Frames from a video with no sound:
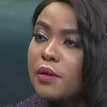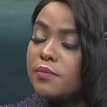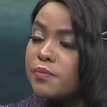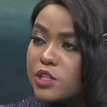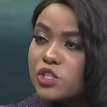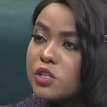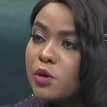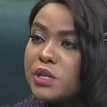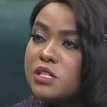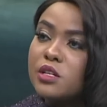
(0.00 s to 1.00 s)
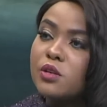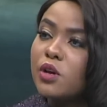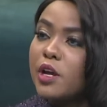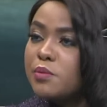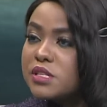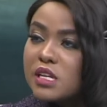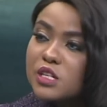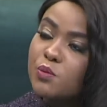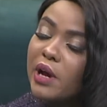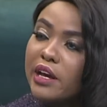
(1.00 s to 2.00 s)
budget committee can be
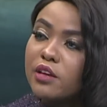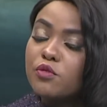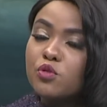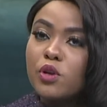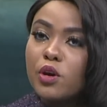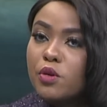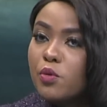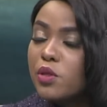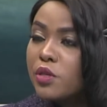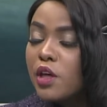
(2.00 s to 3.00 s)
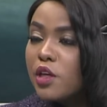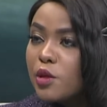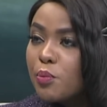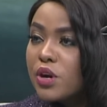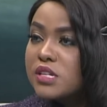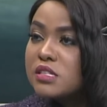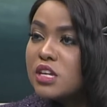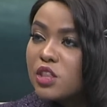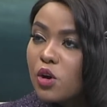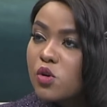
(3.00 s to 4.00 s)
sent back if you don't agree with the
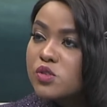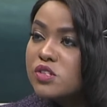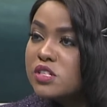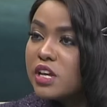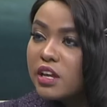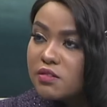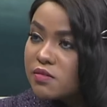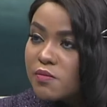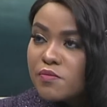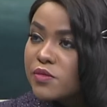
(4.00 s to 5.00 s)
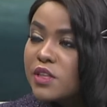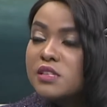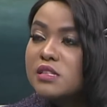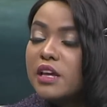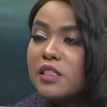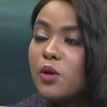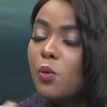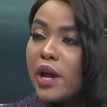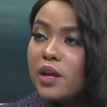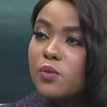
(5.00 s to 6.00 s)
pricing, the costing and things like that.
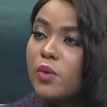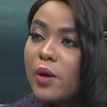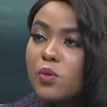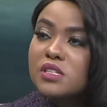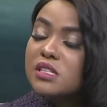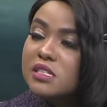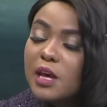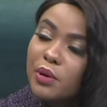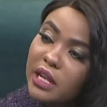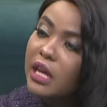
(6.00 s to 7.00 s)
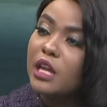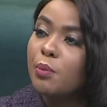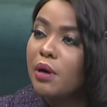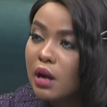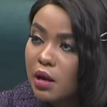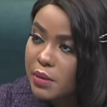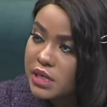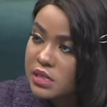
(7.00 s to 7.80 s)
Why wasn't this happening in Parliament?